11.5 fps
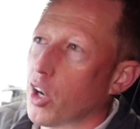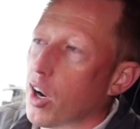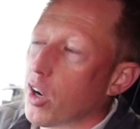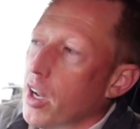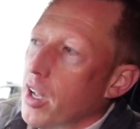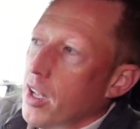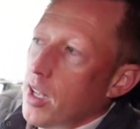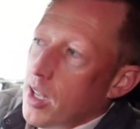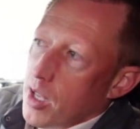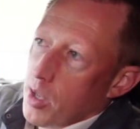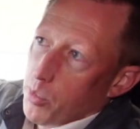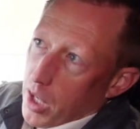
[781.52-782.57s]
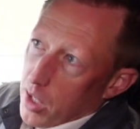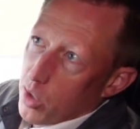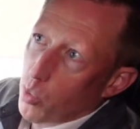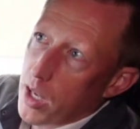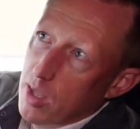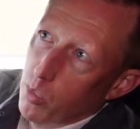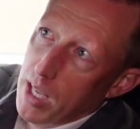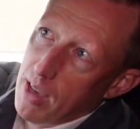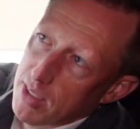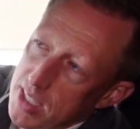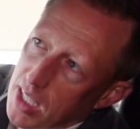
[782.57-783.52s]
car. But the way that we
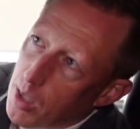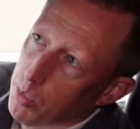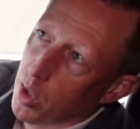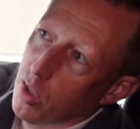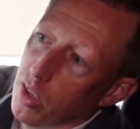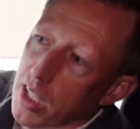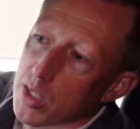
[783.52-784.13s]
have it set up currently